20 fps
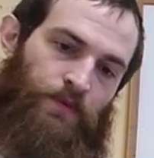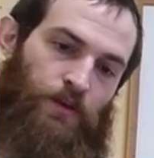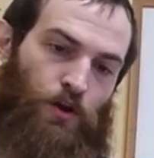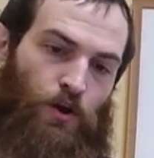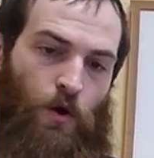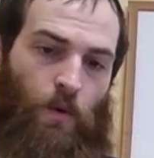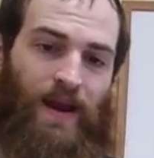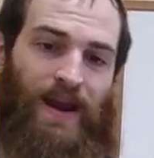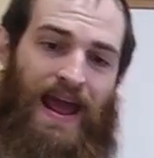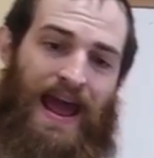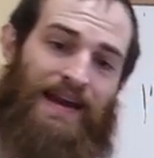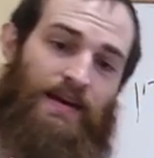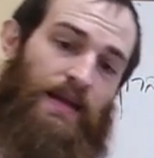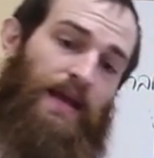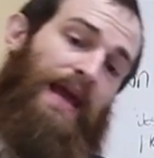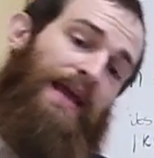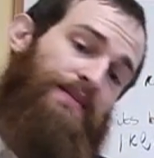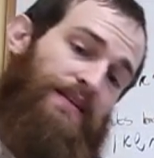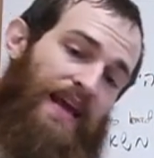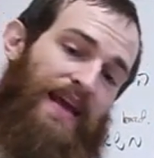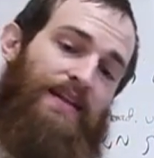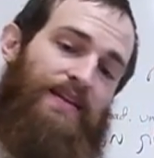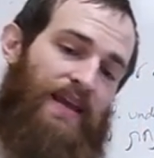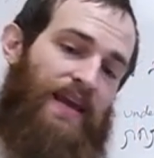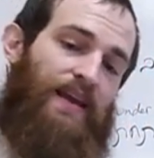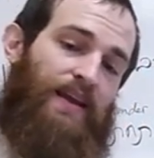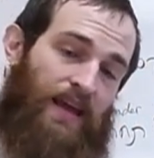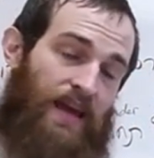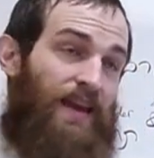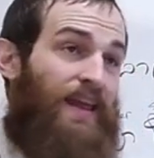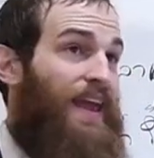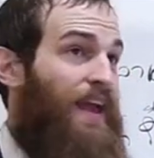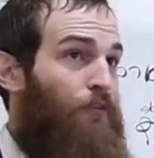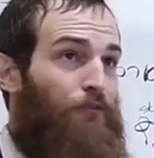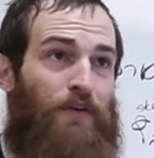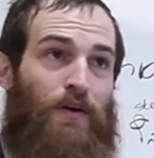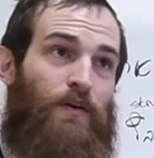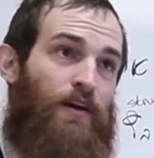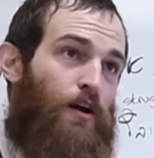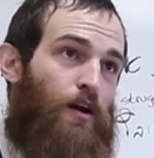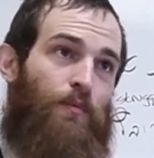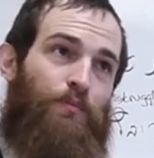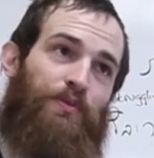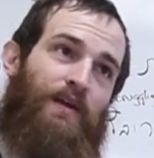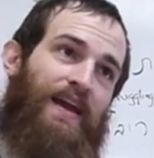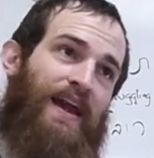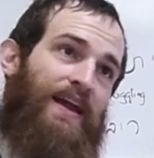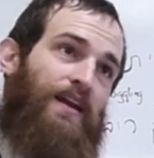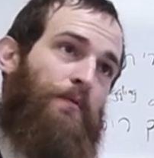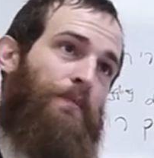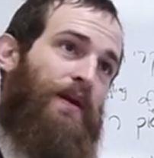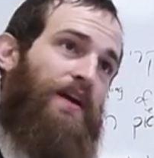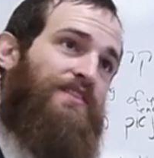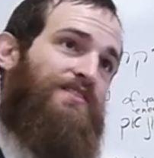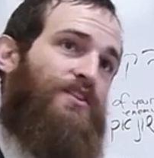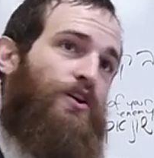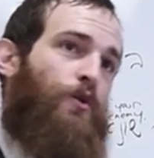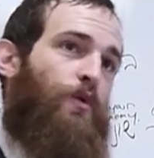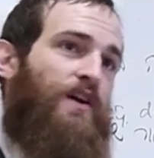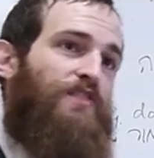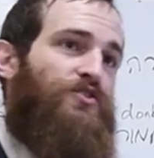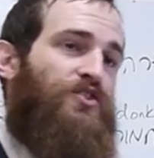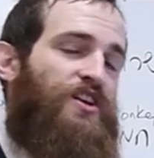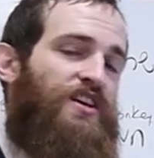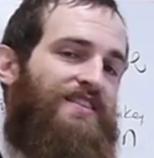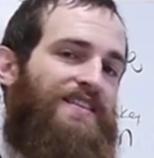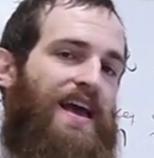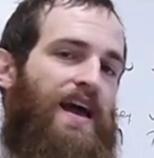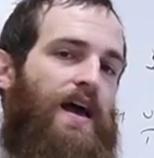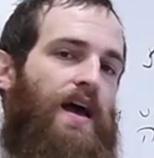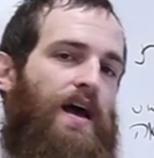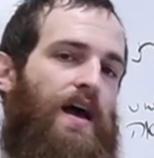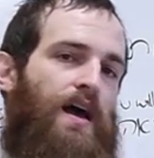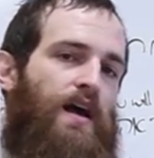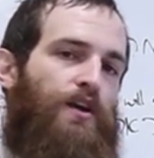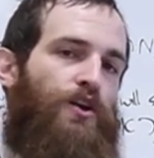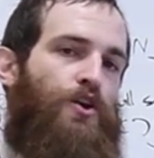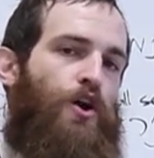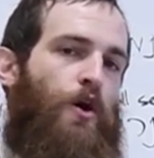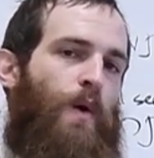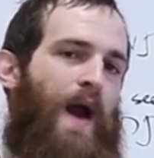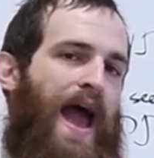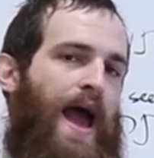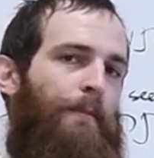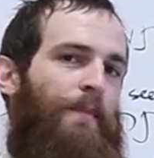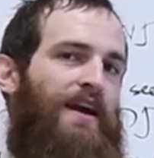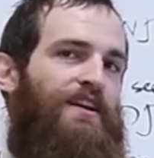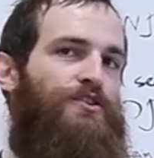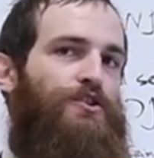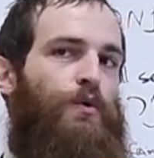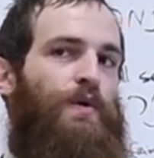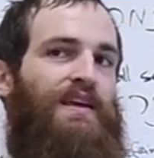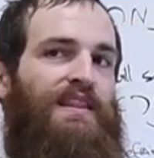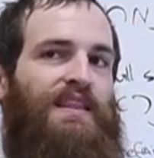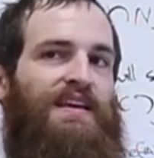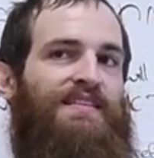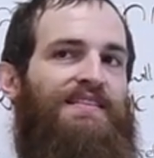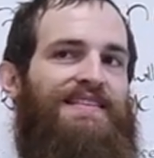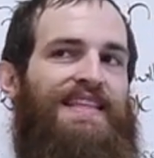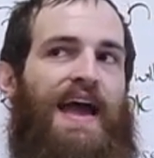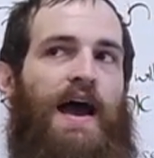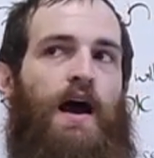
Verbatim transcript: you know, and, and it, it, it can get very complicated because the question is, you know, am I doing this